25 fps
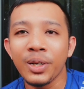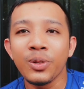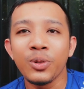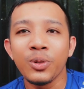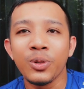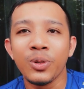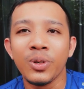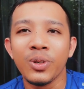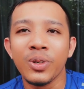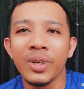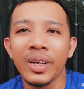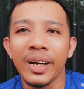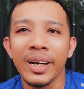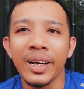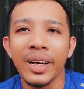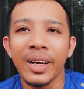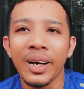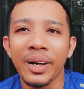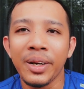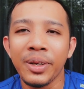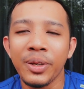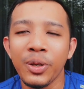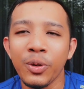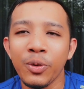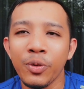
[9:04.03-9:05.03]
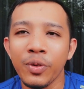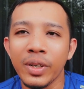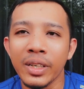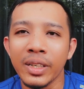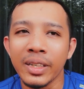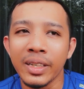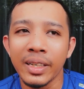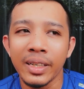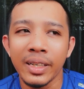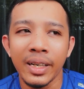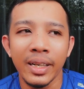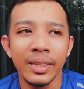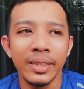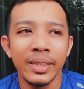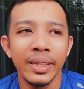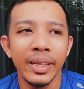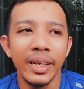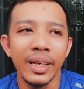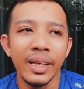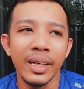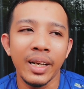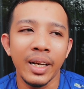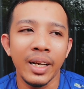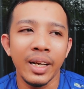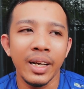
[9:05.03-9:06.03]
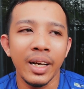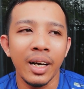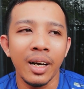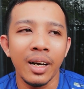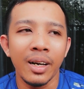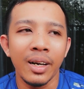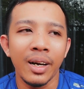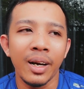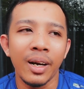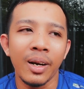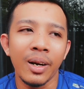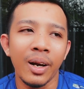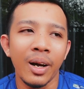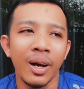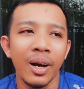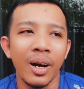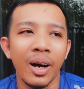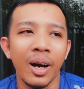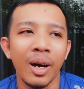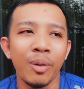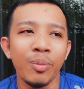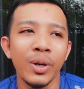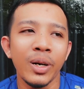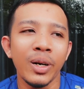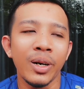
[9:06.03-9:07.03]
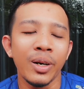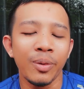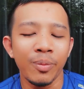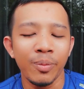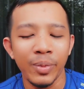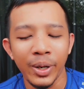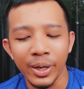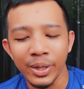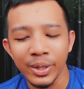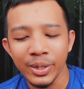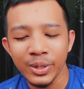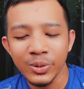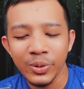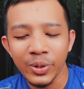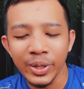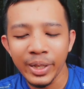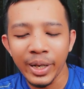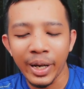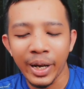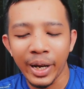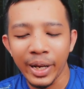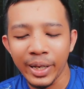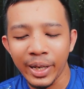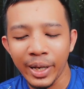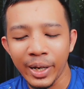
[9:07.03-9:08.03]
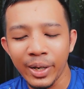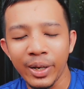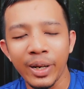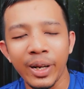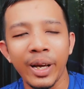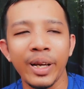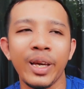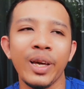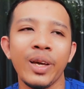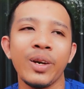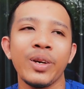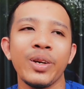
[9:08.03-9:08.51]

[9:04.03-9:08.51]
to like argue with the LTA like, abang, but this one I can